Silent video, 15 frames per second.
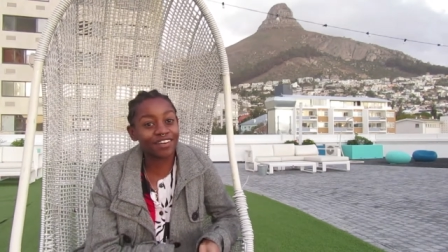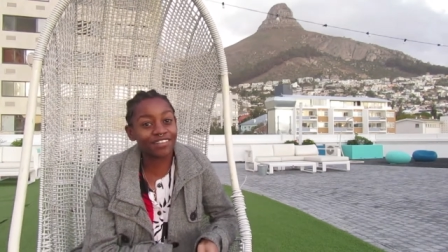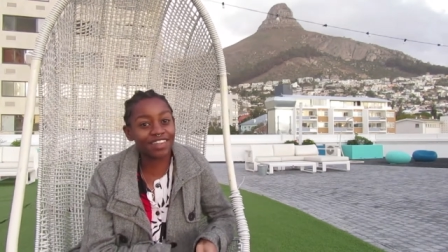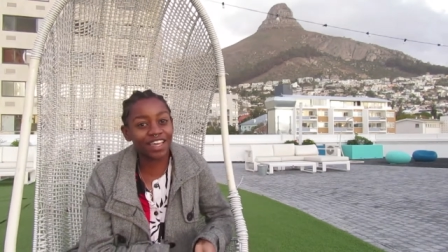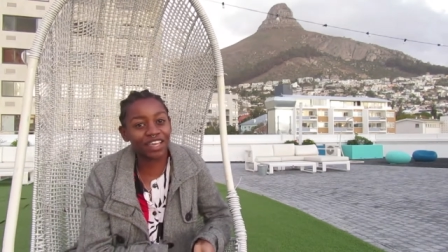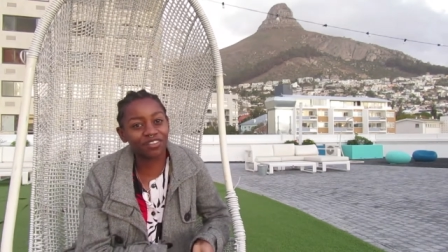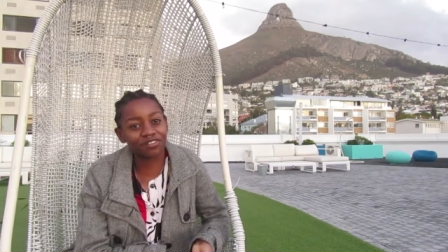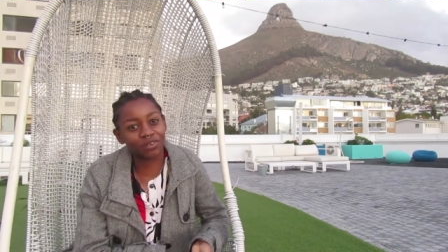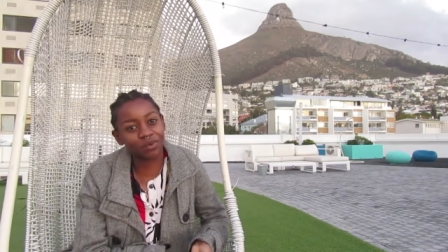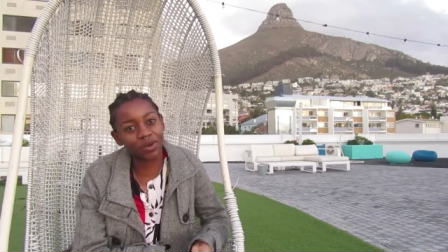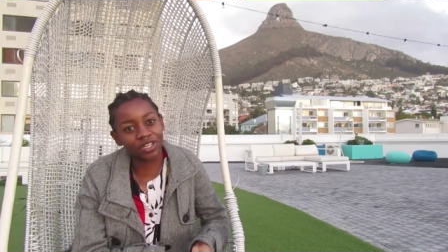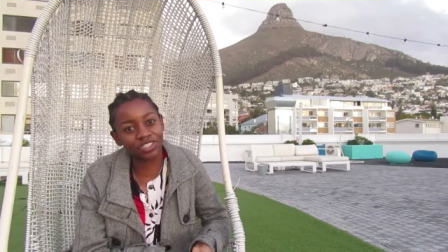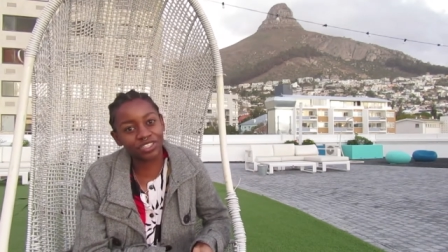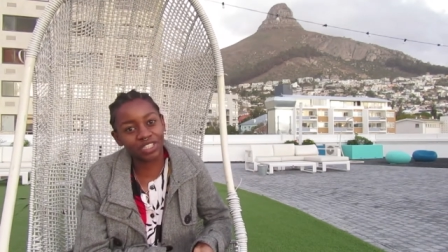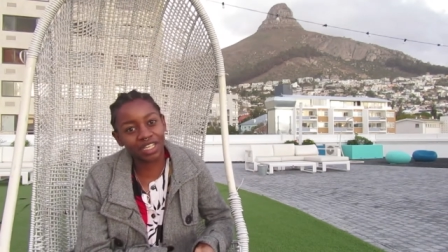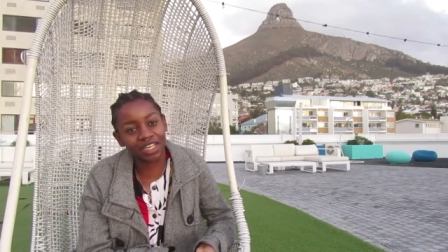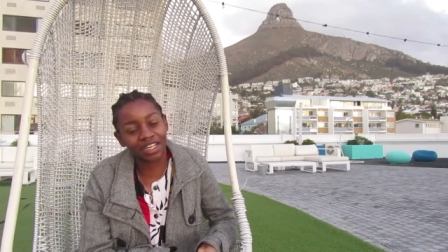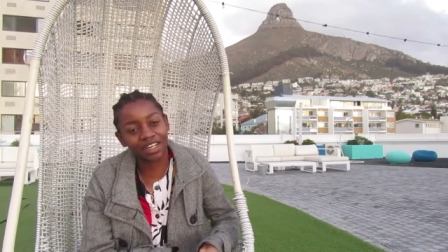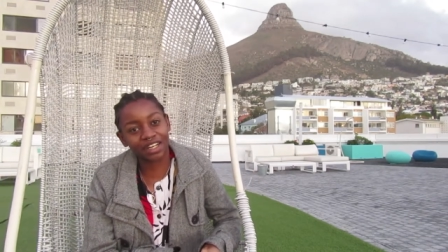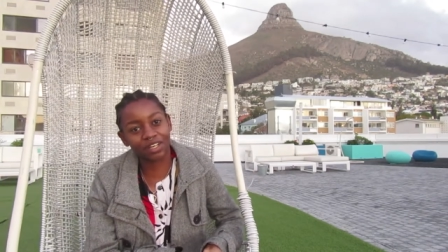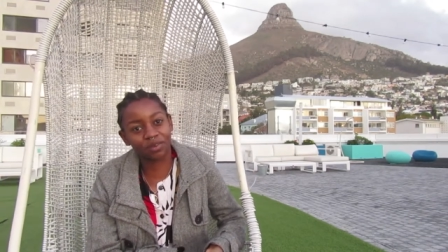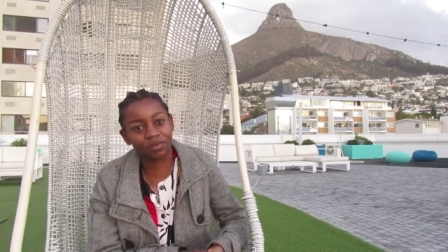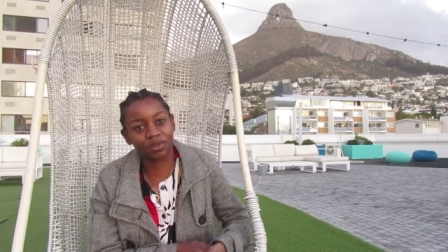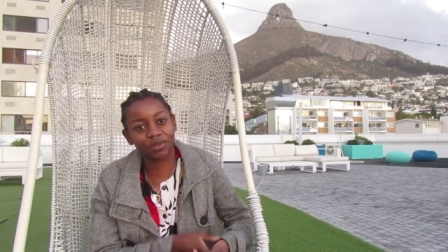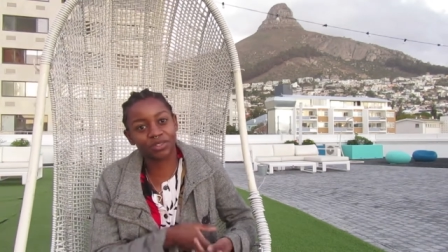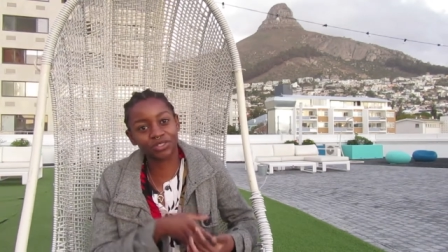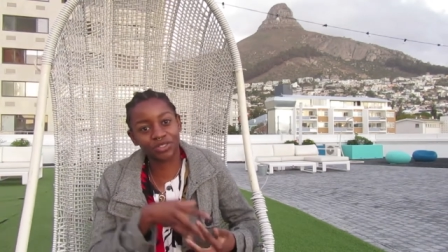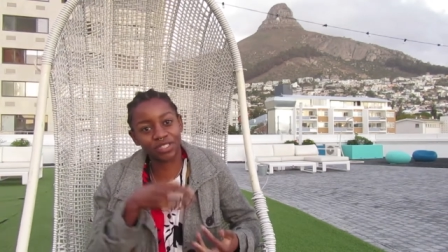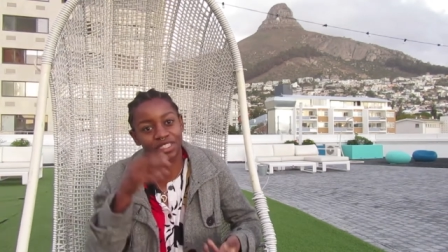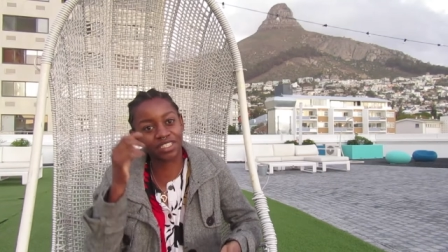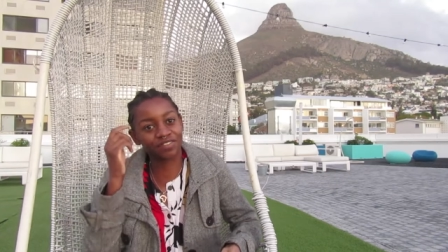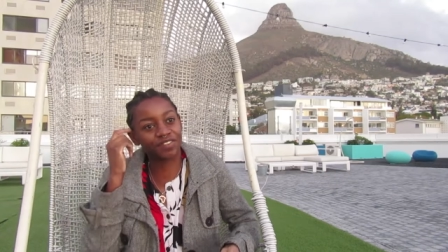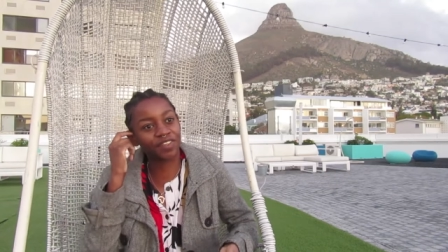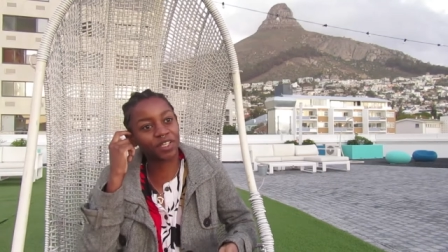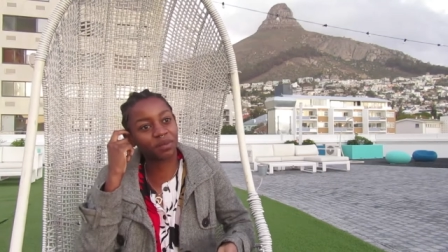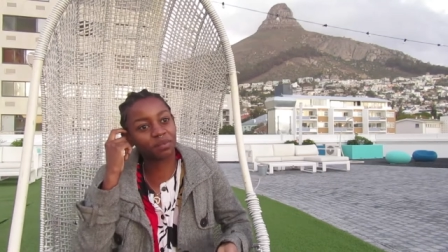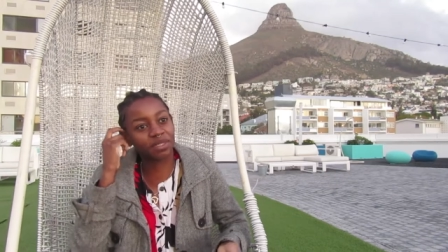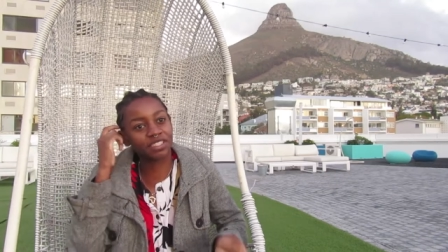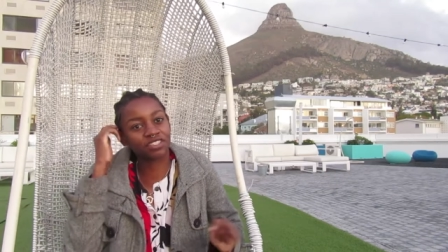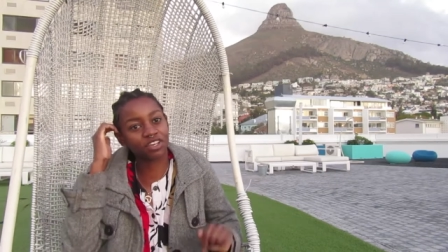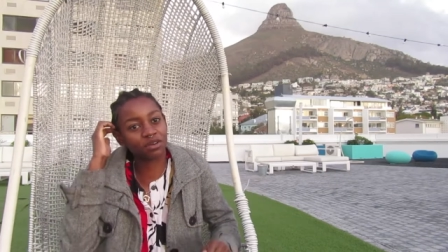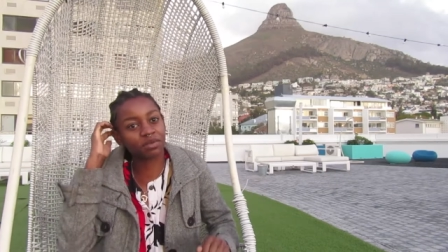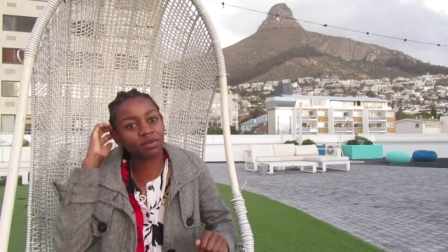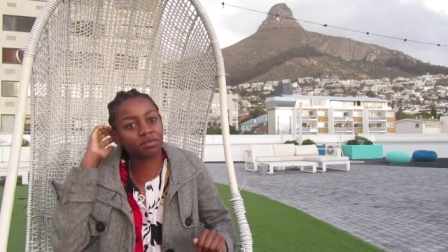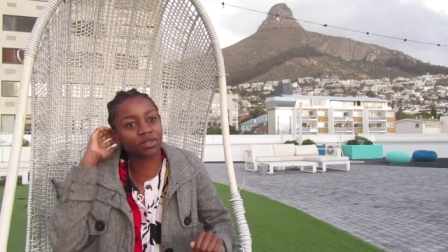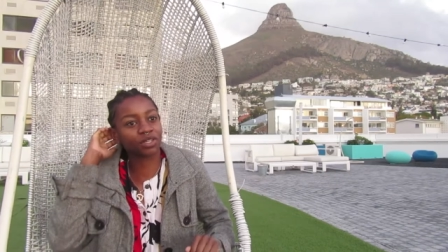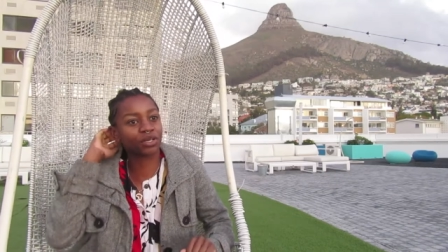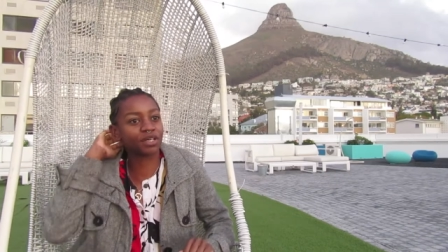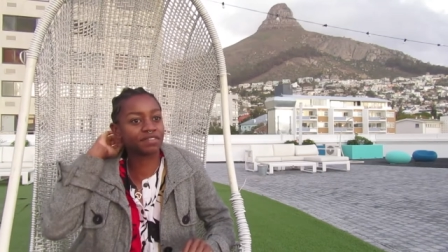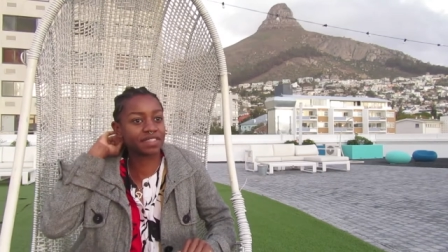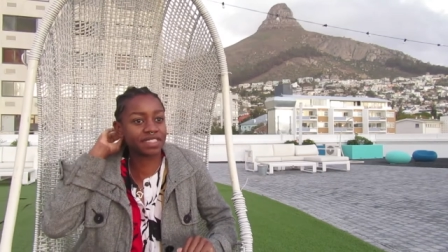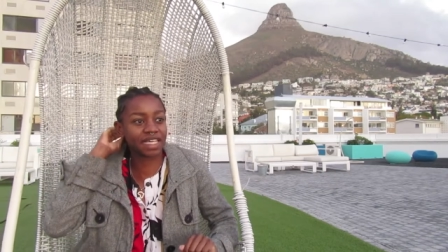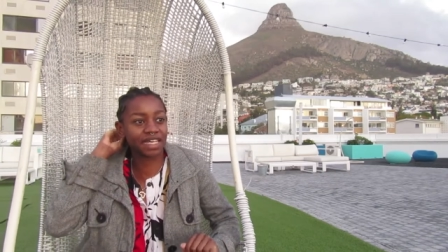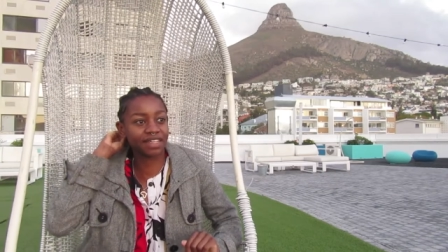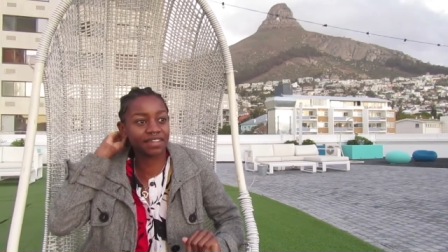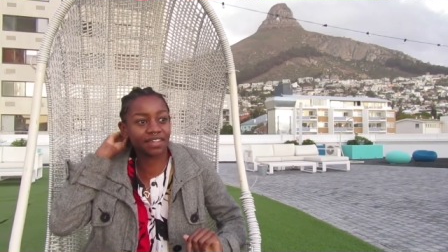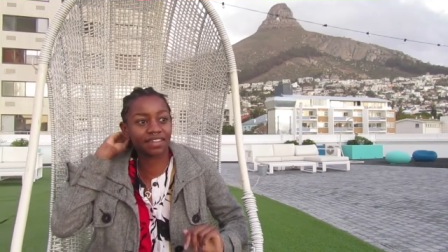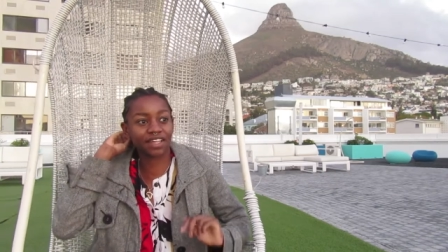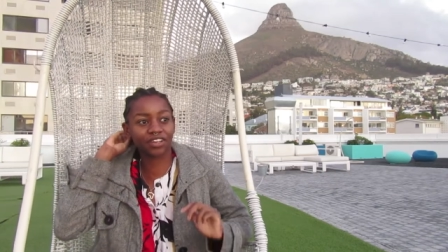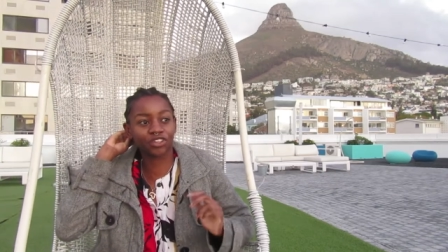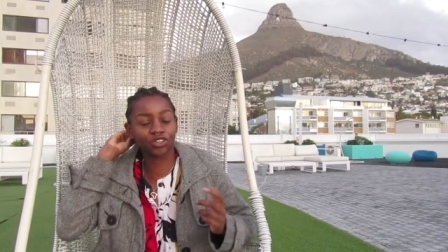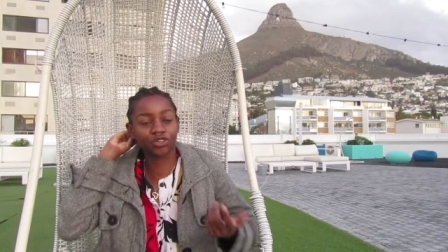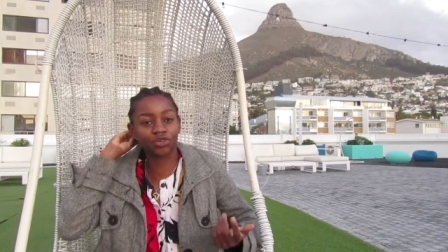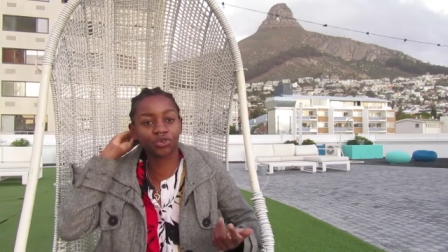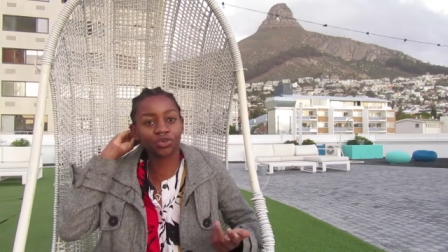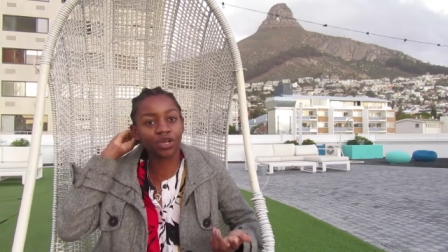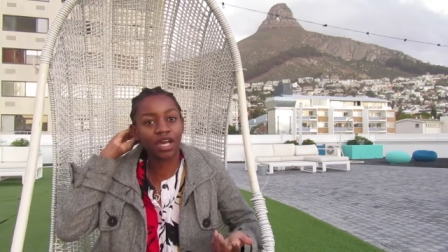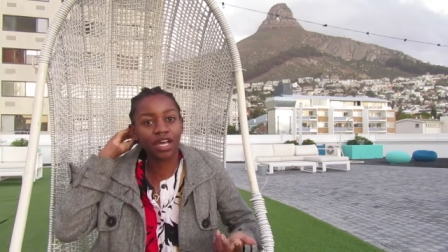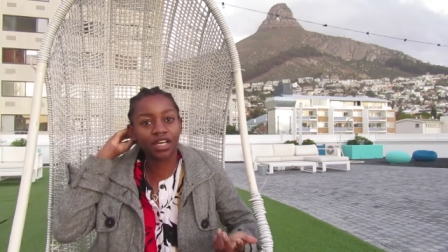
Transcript: Thank you for watching and I hope you enjoyed this video. Please comment below if there's anything that you